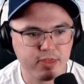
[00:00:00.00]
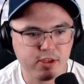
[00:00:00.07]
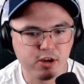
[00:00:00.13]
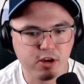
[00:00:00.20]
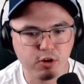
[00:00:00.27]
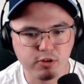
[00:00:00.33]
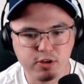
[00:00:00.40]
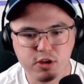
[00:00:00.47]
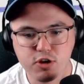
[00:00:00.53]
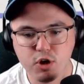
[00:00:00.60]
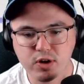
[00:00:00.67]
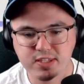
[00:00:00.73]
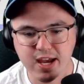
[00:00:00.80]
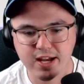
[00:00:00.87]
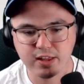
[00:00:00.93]
You know
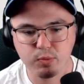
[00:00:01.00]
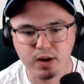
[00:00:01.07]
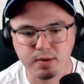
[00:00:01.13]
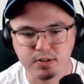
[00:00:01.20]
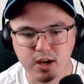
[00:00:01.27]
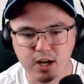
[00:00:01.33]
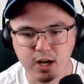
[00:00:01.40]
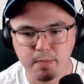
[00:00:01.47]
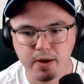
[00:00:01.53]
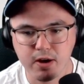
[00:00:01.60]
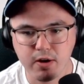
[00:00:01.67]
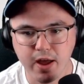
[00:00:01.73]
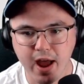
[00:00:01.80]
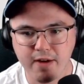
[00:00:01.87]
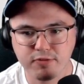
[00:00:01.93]
exactly what I'm talking about.
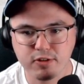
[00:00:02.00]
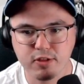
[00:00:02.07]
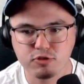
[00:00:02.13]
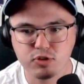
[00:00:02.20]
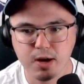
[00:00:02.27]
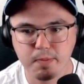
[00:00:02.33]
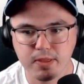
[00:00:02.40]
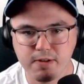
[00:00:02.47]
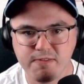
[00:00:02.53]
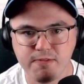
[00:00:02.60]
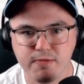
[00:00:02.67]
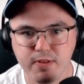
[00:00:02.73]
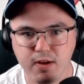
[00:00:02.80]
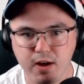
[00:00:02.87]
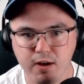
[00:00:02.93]
After the drop of the
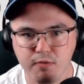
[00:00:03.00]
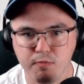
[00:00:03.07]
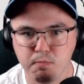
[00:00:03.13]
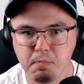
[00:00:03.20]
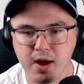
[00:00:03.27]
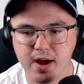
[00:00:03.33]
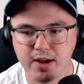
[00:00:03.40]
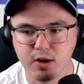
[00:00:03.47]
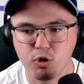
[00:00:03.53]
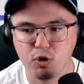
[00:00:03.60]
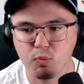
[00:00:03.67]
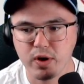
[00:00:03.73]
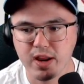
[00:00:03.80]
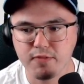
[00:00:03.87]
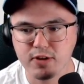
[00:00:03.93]
puck or
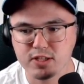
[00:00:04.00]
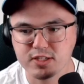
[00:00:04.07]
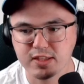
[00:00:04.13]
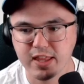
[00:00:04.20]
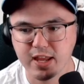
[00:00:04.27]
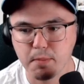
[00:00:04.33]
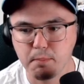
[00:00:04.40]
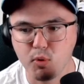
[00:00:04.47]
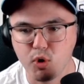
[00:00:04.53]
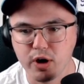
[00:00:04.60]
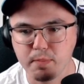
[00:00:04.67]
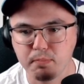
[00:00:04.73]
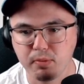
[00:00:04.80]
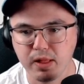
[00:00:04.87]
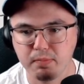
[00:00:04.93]
whenever it's like a boring
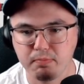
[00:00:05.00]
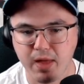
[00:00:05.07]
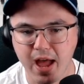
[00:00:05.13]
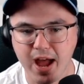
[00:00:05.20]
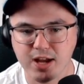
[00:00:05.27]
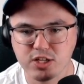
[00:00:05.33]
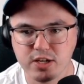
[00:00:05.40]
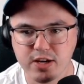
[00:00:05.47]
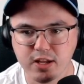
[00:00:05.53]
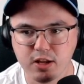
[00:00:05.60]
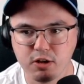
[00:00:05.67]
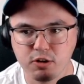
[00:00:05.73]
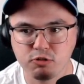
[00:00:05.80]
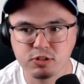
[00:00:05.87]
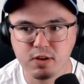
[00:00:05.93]
action, it
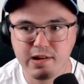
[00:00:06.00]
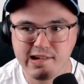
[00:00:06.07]
goes.